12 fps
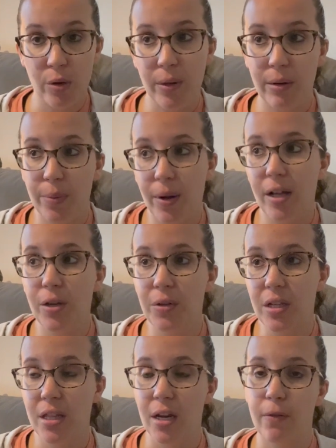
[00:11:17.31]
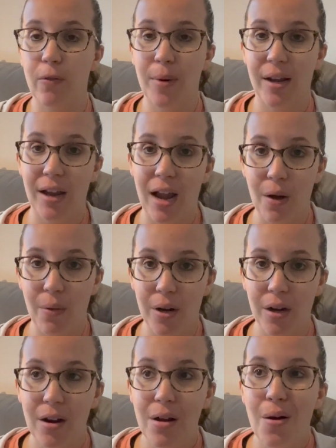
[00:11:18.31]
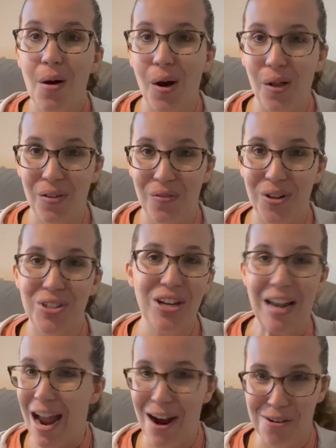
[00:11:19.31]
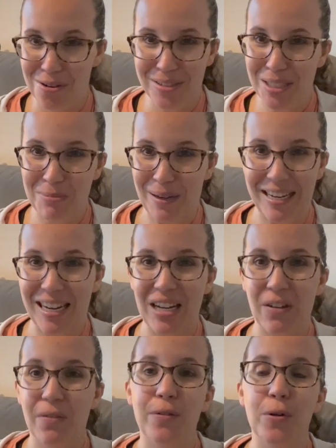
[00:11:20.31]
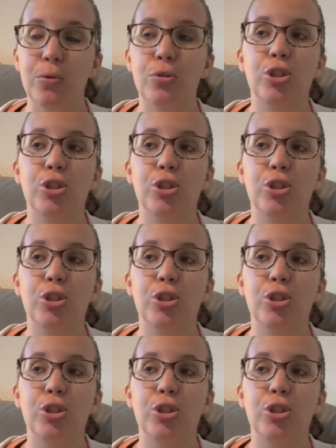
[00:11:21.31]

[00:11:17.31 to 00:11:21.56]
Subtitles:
We were probably only there for about an hour, all of which an hour was spent getting food.